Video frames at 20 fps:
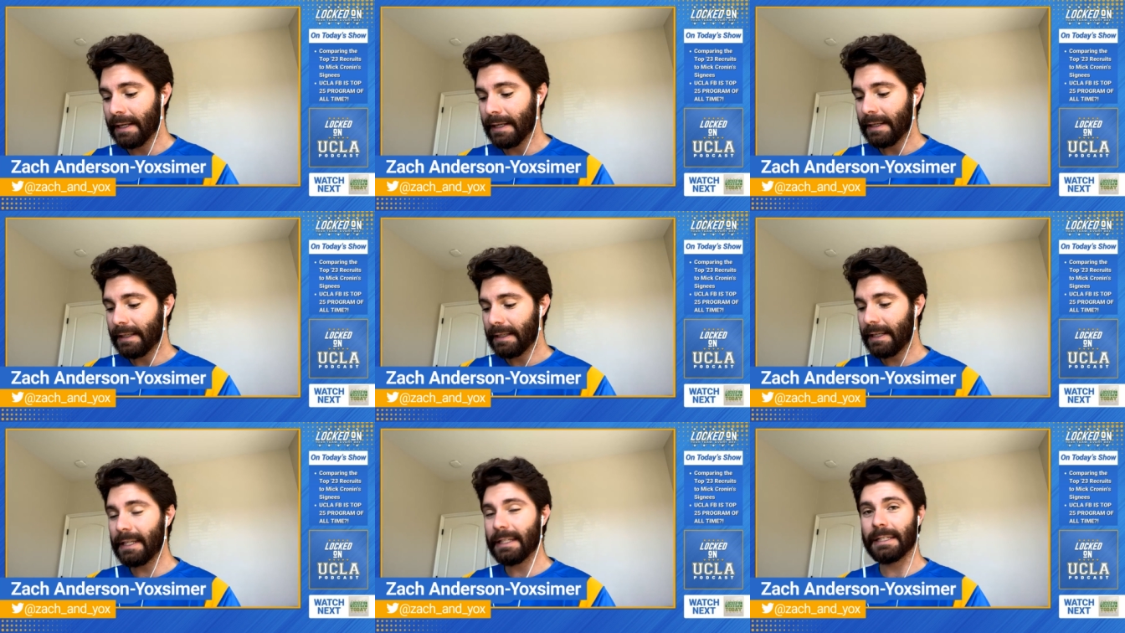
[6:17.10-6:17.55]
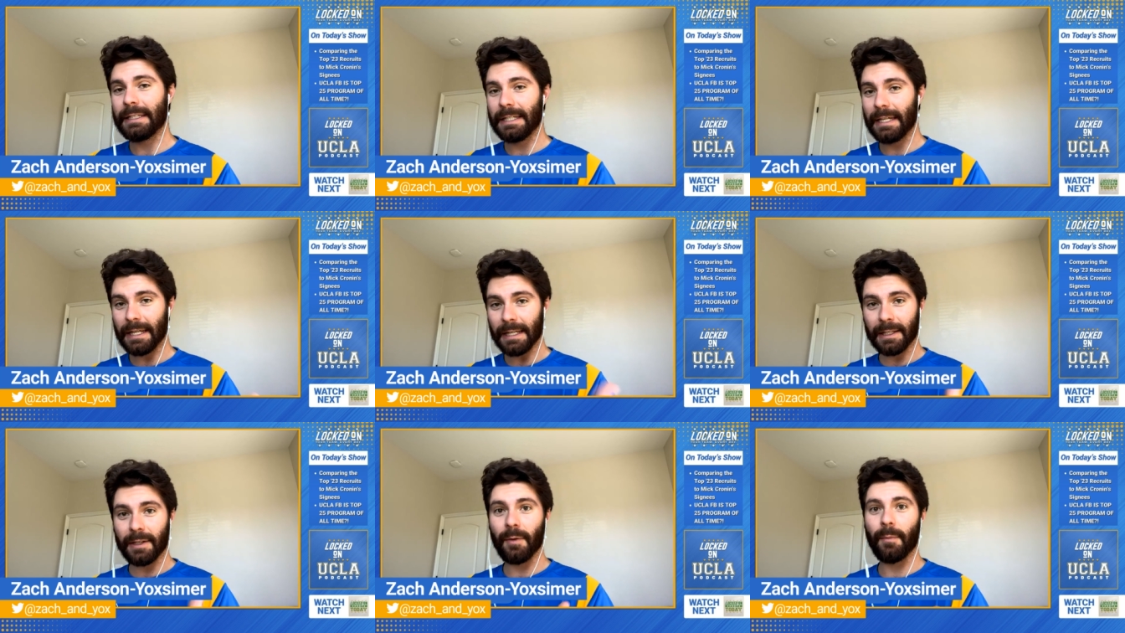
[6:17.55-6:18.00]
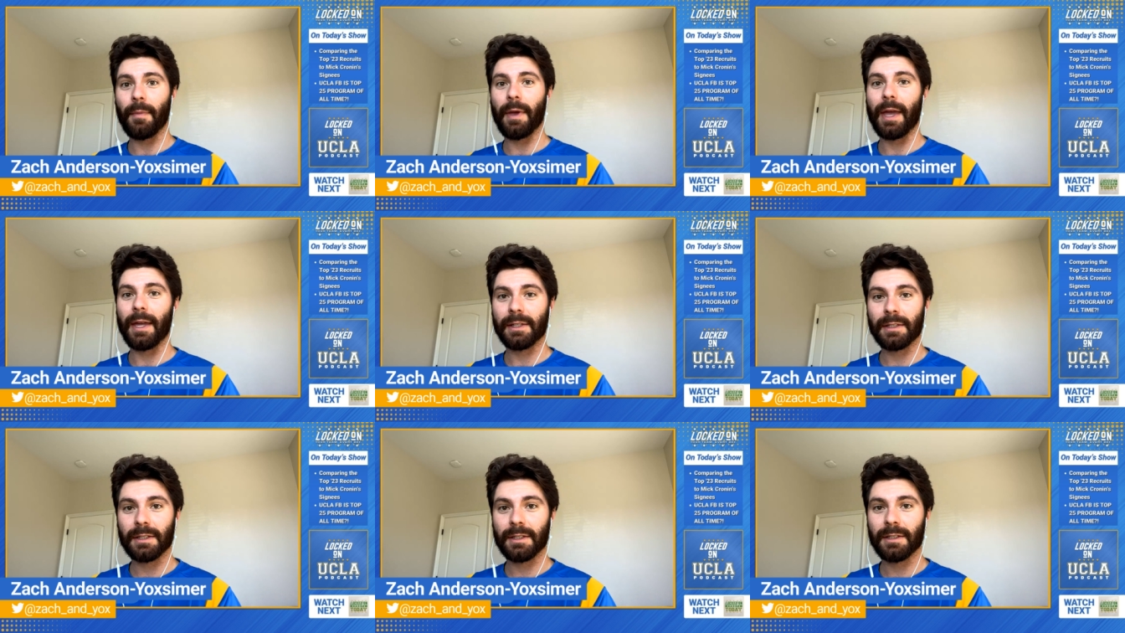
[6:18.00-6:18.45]
He
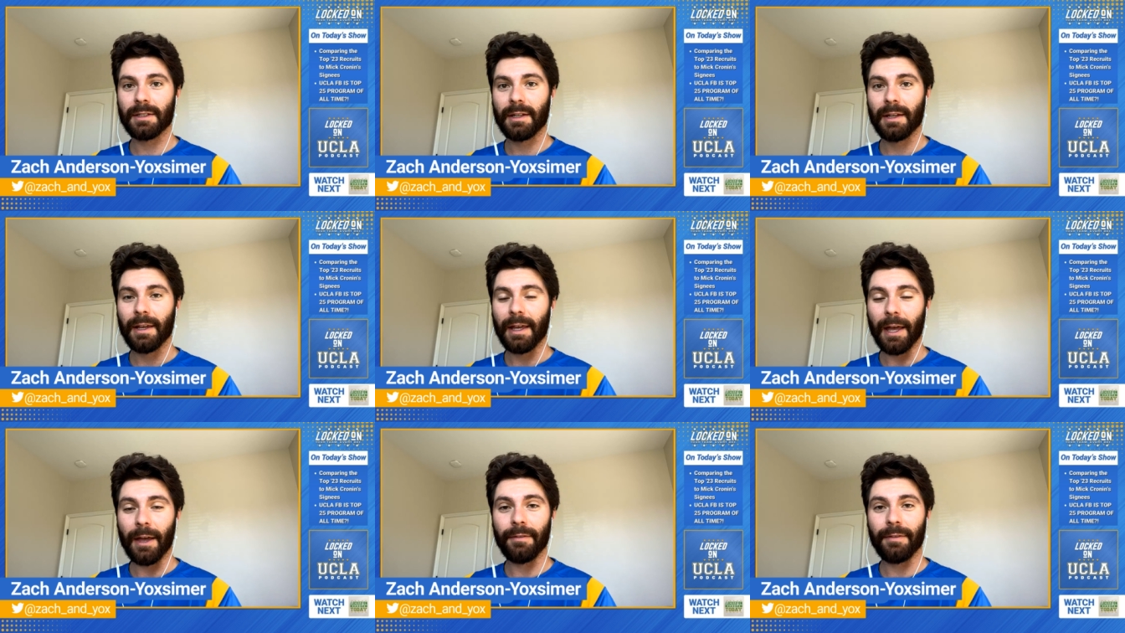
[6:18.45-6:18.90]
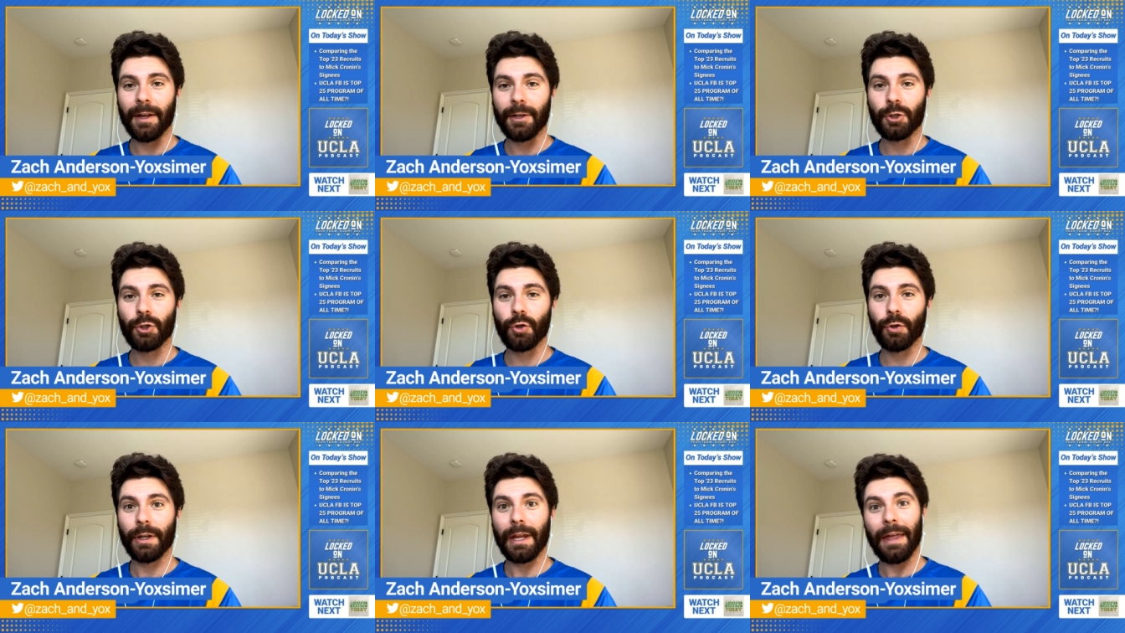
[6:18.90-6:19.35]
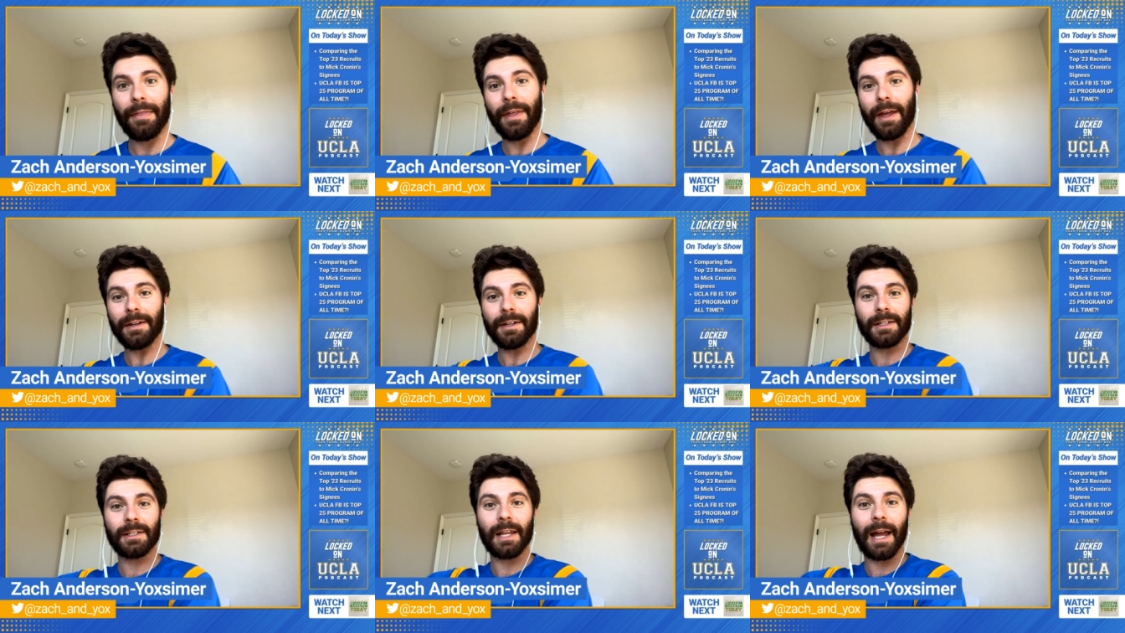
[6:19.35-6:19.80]
decommits eventually and then
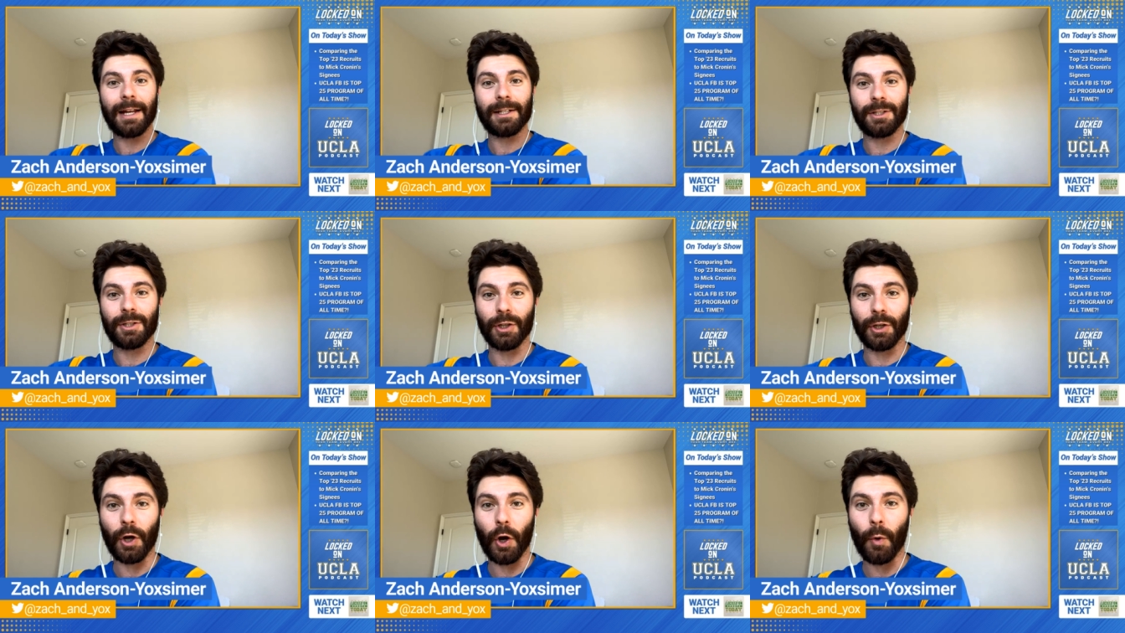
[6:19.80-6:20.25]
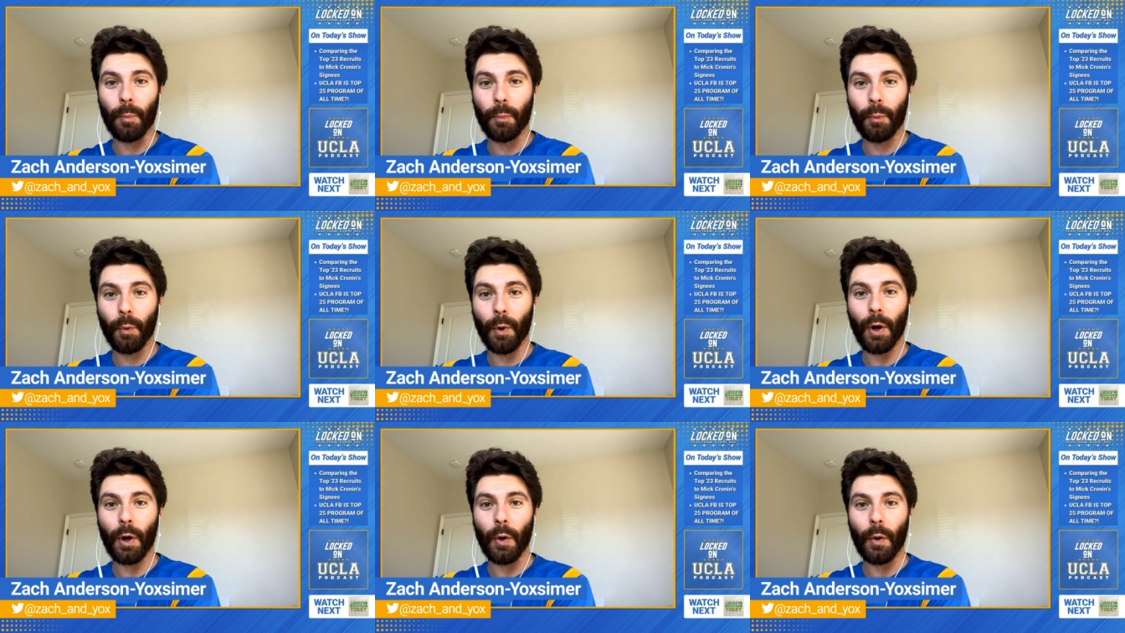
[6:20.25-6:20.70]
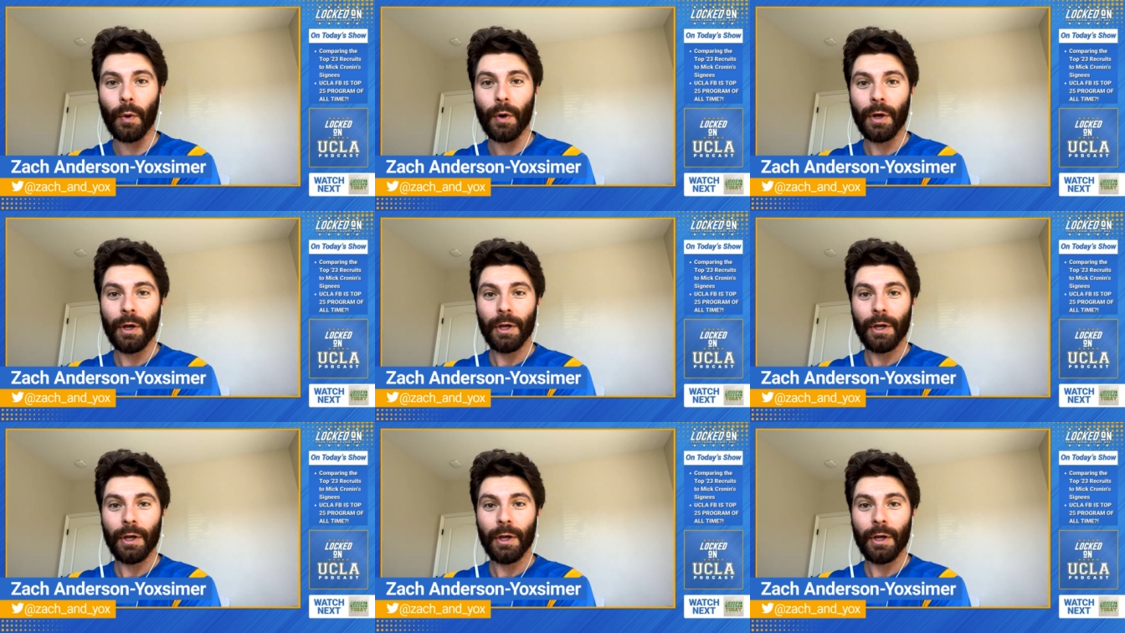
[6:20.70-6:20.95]
decides to go pro.